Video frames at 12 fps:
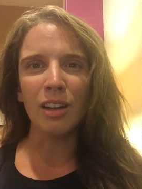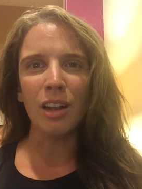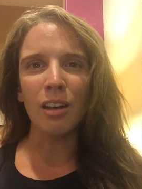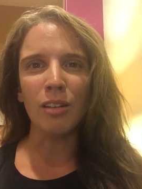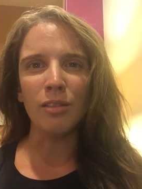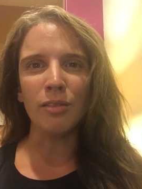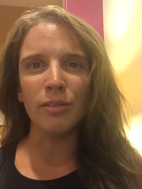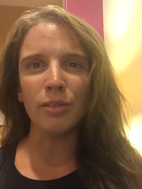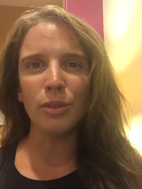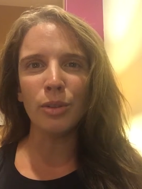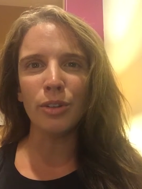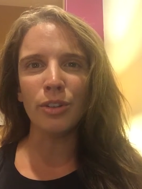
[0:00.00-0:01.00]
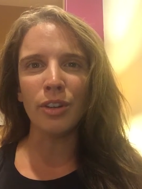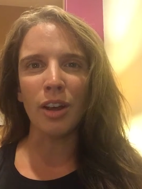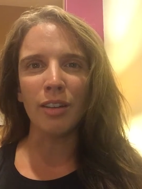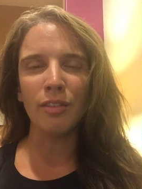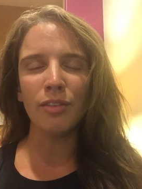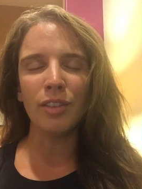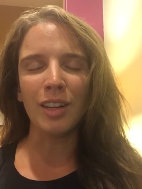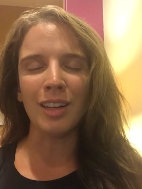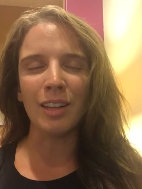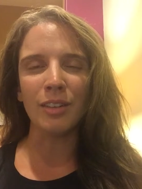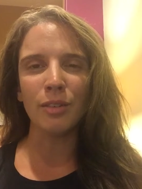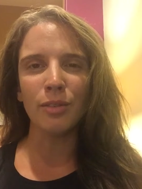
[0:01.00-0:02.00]
love could not
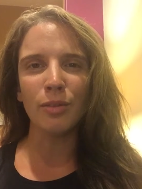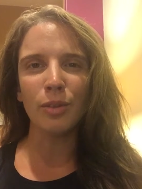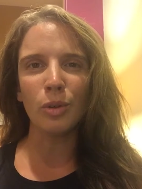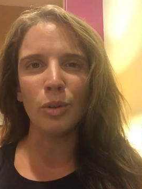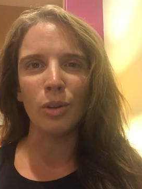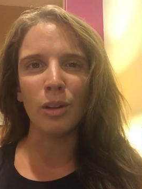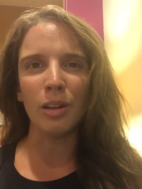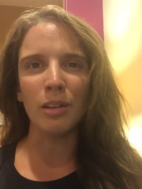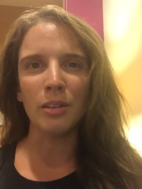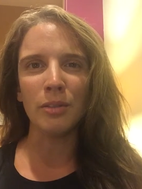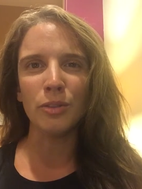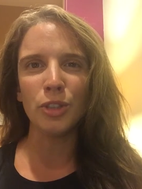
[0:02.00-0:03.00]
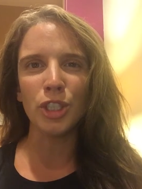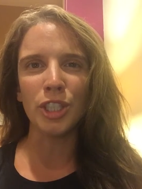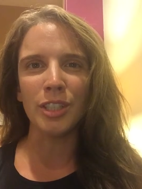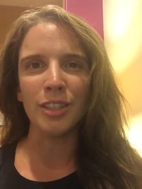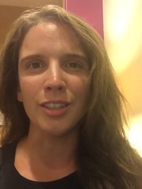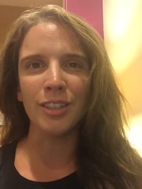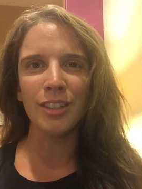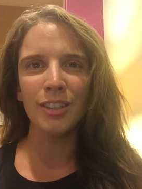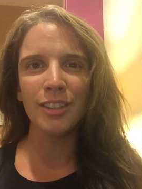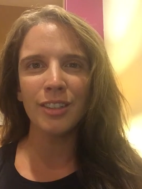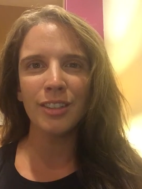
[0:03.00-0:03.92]
fill it full of cheer.